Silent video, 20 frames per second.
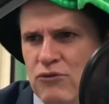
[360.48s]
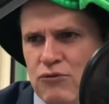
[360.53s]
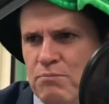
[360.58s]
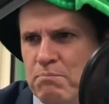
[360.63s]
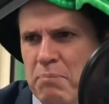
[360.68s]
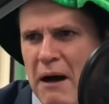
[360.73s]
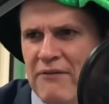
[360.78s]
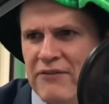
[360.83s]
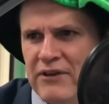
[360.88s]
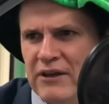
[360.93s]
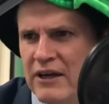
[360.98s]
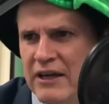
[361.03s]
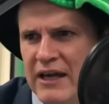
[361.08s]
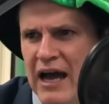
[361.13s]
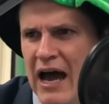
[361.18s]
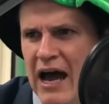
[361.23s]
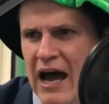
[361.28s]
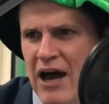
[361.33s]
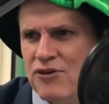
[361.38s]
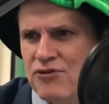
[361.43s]
buffing a
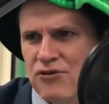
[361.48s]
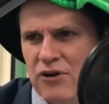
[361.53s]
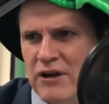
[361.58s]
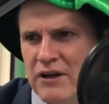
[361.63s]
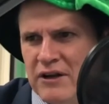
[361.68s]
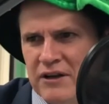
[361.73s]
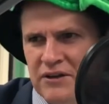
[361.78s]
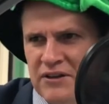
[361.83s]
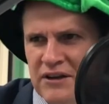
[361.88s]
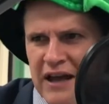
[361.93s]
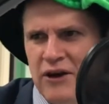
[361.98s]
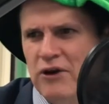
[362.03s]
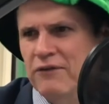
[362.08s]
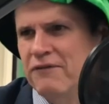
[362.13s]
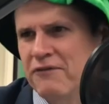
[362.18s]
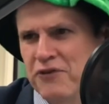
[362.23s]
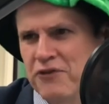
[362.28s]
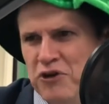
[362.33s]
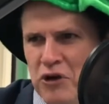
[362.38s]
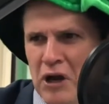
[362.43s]
car trying to take off
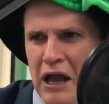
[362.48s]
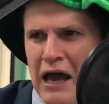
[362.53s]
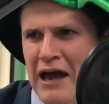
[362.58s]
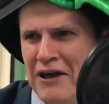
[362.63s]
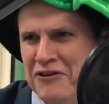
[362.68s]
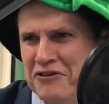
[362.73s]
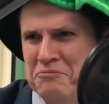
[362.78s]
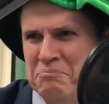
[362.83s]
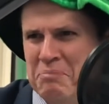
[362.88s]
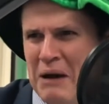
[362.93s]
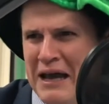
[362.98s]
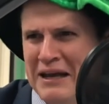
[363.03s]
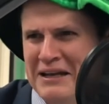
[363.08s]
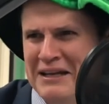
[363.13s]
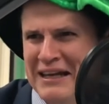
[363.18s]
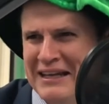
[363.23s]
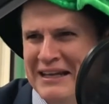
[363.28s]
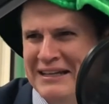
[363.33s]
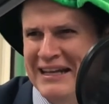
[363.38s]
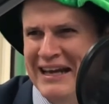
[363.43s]
a few layers of paint
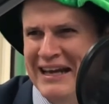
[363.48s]
and get down